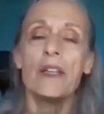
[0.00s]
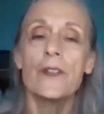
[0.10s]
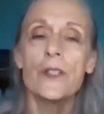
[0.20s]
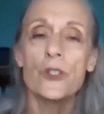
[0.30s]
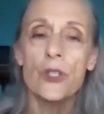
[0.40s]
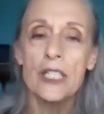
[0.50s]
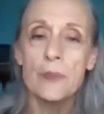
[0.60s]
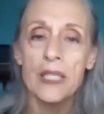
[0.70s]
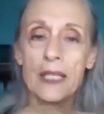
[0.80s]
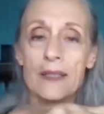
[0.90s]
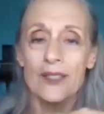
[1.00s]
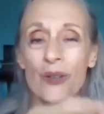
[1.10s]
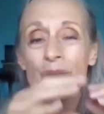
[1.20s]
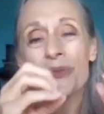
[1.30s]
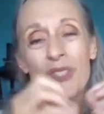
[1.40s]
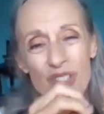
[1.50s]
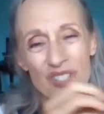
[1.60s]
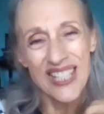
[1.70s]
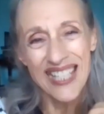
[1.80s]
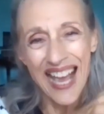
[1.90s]
feel stressed because, so do you
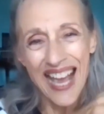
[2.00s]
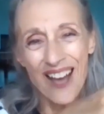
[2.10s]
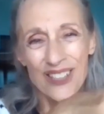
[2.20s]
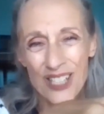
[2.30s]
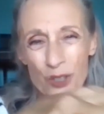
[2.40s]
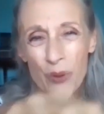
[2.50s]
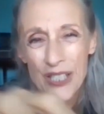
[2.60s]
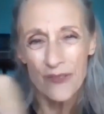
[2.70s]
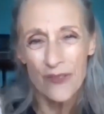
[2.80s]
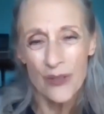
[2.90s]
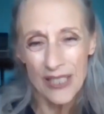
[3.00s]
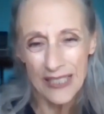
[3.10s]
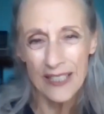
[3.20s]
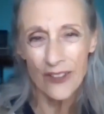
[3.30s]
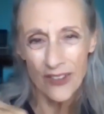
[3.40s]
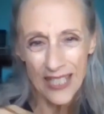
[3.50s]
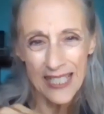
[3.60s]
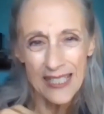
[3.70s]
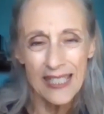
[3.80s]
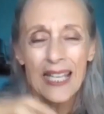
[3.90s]
see how each one of those little
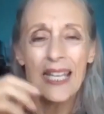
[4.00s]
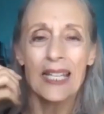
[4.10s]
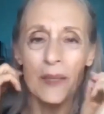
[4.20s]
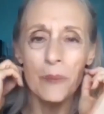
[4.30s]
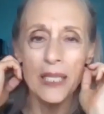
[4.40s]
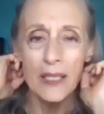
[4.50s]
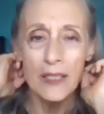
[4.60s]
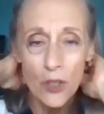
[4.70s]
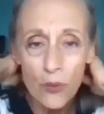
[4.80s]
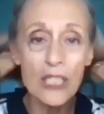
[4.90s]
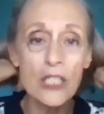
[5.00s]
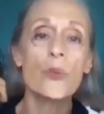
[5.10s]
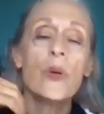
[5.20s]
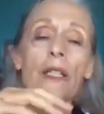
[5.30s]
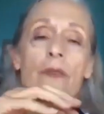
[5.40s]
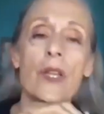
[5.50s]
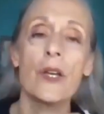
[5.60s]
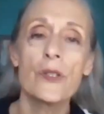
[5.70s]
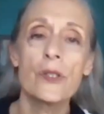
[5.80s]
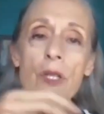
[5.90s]
things can make it? So each one of
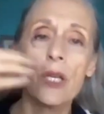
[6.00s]
those